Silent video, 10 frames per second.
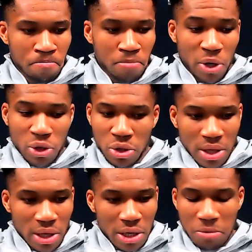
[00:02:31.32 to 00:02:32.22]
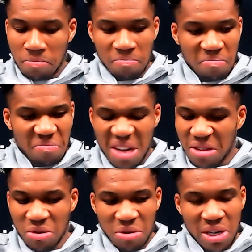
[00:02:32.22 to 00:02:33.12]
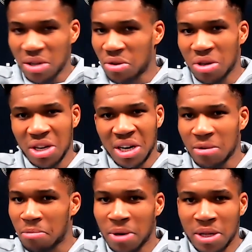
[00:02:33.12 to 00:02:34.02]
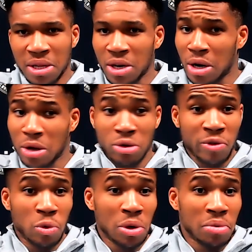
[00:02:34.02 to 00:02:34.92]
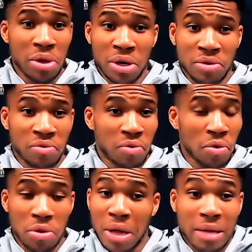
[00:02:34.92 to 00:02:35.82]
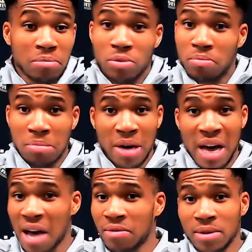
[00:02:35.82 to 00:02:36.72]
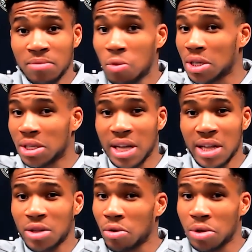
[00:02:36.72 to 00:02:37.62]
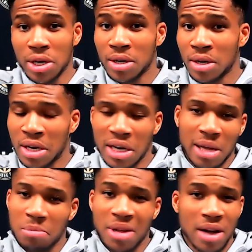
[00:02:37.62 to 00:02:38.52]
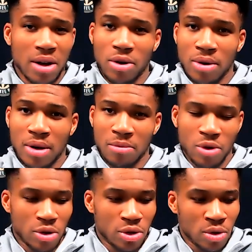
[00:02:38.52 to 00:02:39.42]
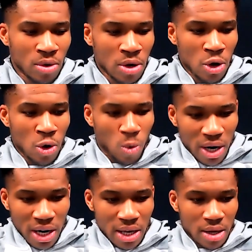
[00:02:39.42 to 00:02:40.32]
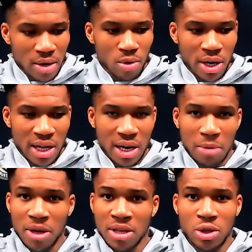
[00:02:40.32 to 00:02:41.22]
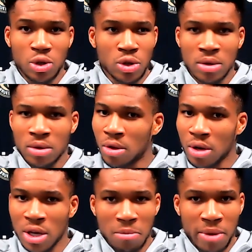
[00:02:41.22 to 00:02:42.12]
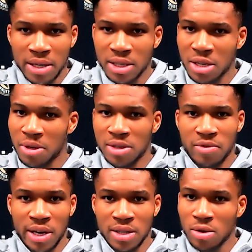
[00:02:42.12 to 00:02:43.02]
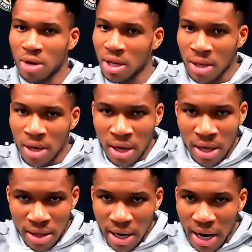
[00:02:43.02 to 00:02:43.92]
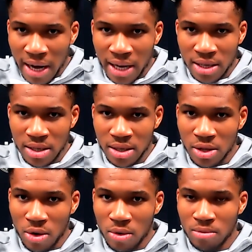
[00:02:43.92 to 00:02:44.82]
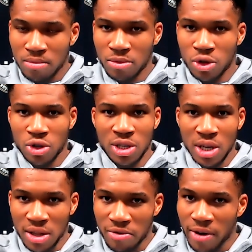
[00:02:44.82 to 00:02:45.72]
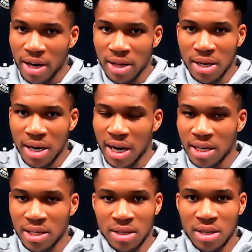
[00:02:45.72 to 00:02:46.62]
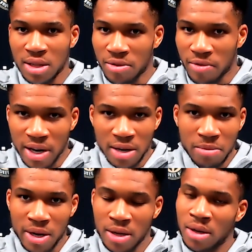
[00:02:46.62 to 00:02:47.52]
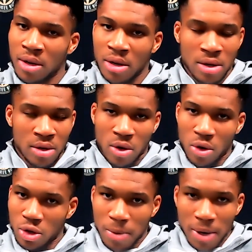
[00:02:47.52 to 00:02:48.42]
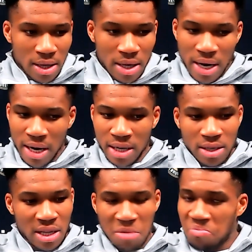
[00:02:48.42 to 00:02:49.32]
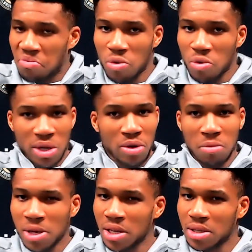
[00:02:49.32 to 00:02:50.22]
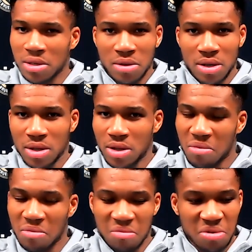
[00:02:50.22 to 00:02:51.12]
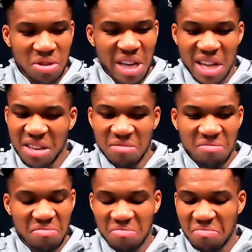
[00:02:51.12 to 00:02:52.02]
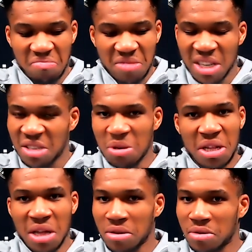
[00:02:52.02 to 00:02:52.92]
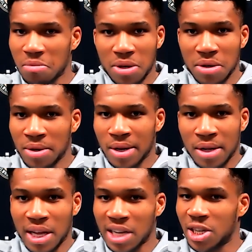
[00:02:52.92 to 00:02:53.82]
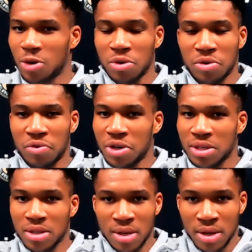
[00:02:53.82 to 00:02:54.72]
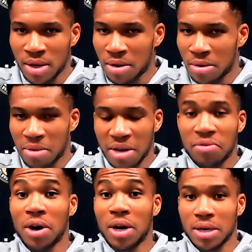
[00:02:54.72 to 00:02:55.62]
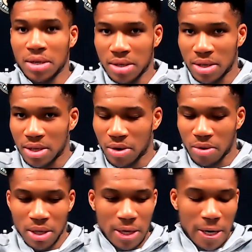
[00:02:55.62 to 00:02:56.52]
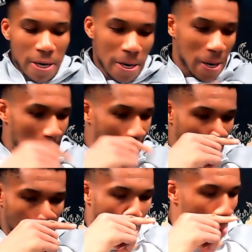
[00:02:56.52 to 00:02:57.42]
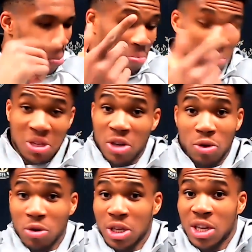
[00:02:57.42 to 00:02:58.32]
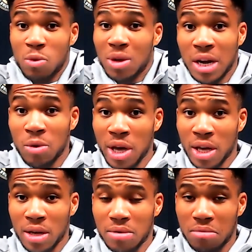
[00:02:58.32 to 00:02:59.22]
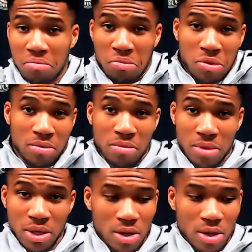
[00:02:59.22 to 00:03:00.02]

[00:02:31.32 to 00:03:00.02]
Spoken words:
Personally, I don't care about the record. I don't know if we're third, fourth. I haven't watched standing all year, and I'm not going to. What I care about is just look at my teammates' face, look at their eyes, you know, just seeing the fight in their eyes and seeing the fight in my coach's eyes, and I'm not in a good place. You know, standing doesn't mean nothing to me. Last year, we were first by far. You know, and it even went away. You